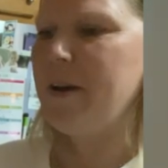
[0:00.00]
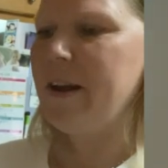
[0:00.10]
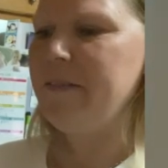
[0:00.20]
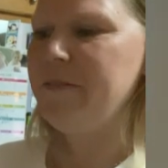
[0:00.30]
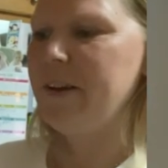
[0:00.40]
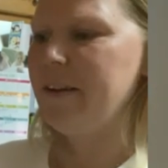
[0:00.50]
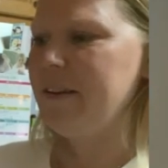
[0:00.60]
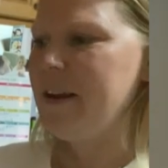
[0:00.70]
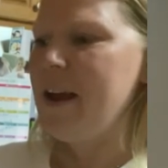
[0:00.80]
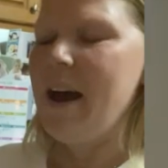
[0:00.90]
kind of a
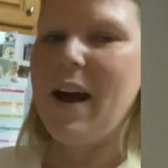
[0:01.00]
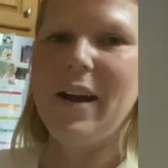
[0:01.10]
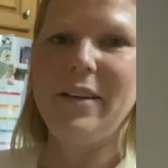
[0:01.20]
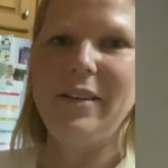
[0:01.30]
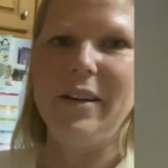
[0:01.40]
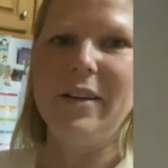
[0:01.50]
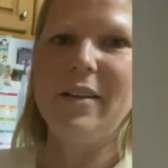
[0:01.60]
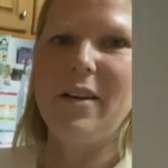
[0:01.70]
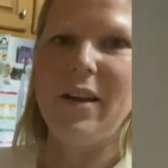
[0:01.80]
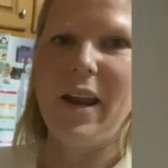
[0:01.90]
idea
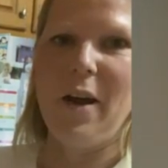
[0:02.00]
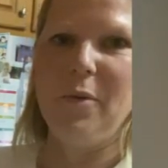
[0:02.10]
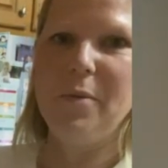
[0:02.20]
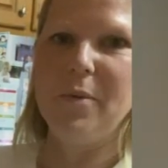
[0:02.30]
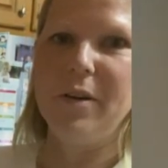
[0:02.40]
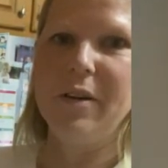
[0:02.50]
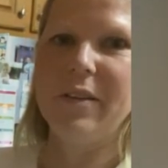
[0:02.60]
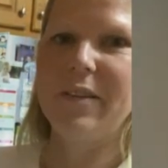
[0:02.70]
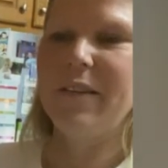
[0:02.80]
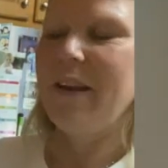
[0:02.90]
on how it works,